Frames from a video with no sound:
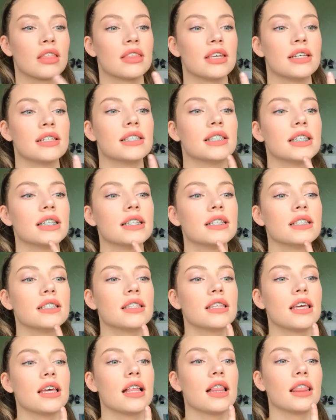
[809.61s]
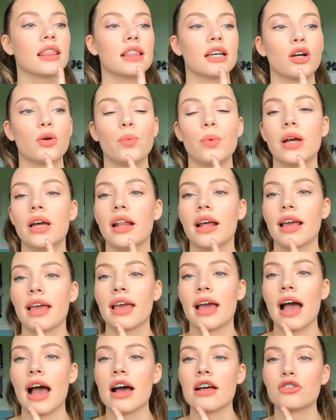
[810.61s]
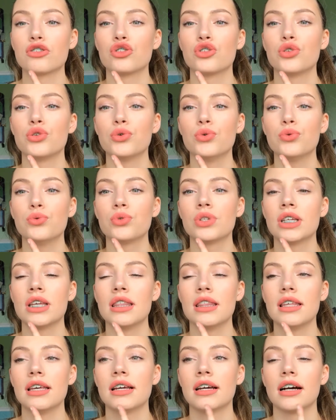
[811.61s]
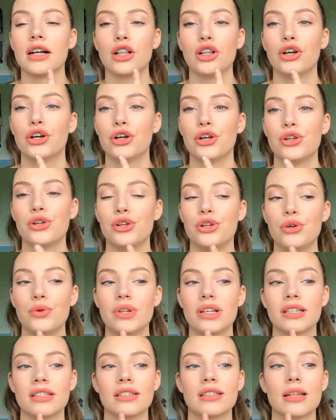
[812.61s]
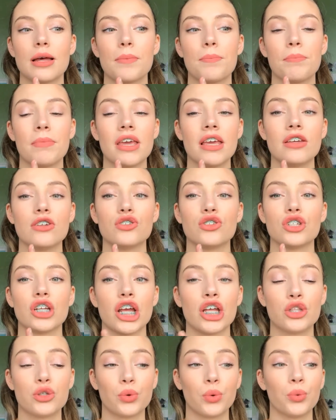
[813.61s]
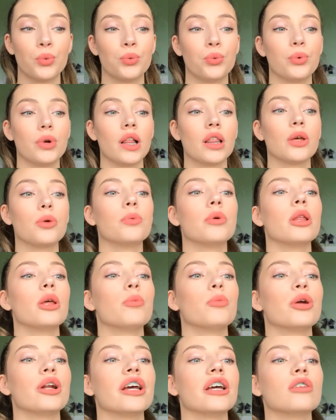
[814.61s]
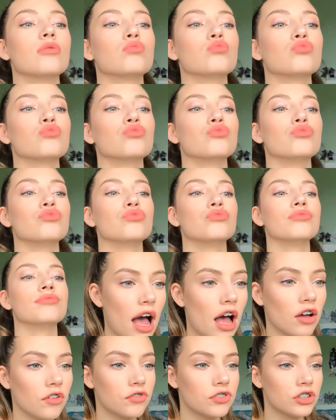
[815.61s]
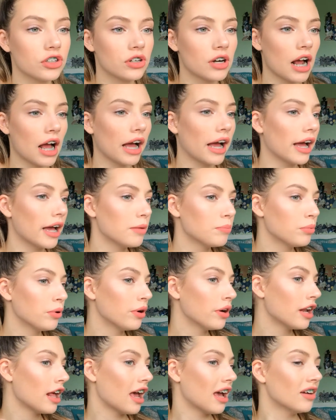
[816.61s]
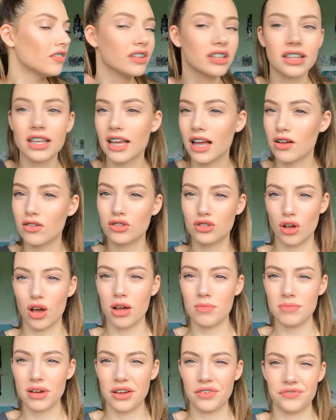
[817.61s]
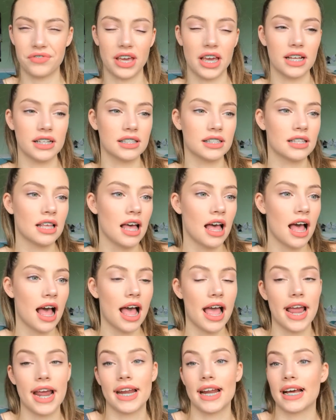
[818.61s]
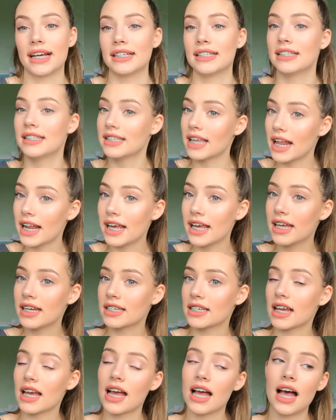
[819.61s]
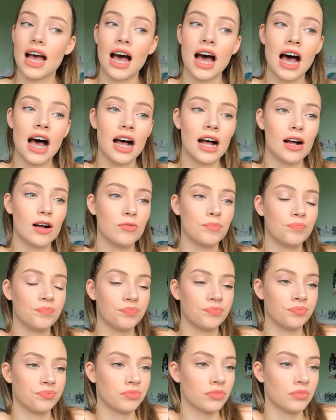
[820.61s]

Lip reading: This is the Liquid Cat Suit in the color Nudist Peach. It's really, really pretty. After I put everything else on my face and I set it, my